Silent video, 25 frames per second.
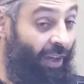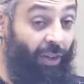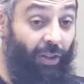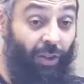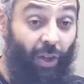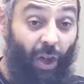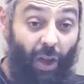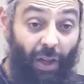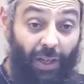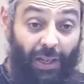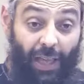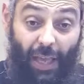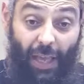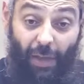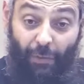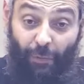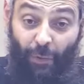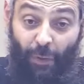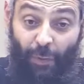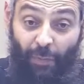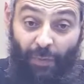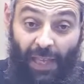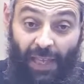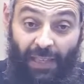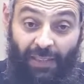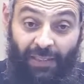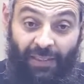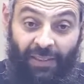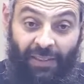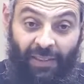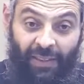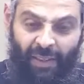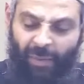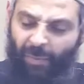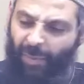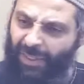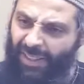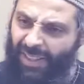Allah gave him that.
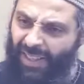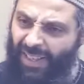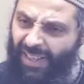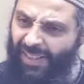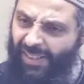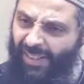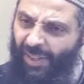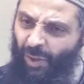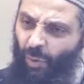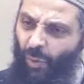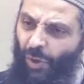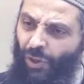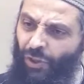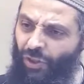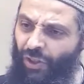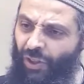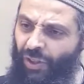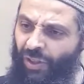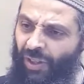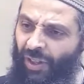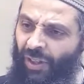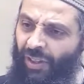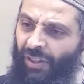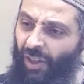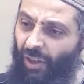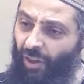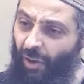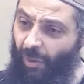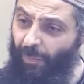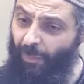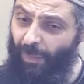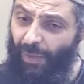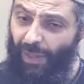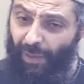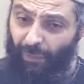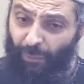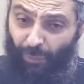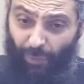But here is a question. Ya
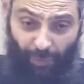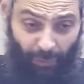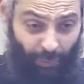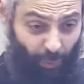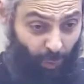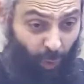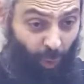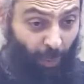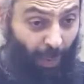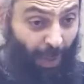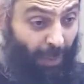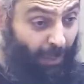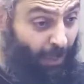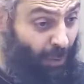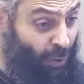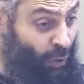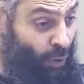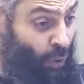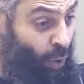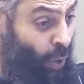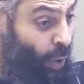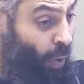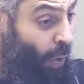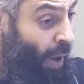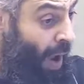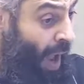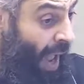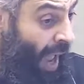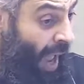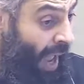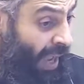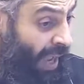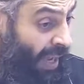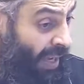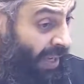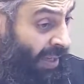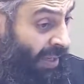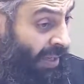Rabbi, if, if Khubayb is so
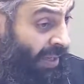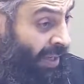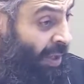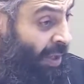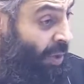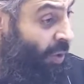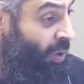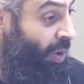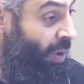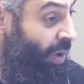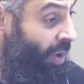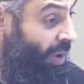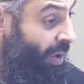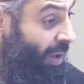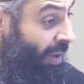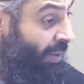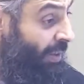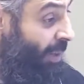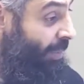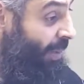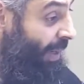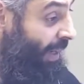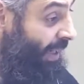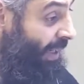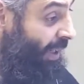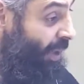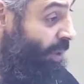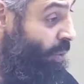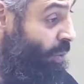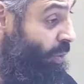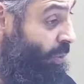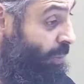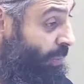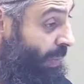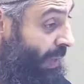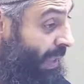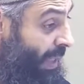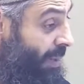high, the miracle would
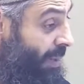be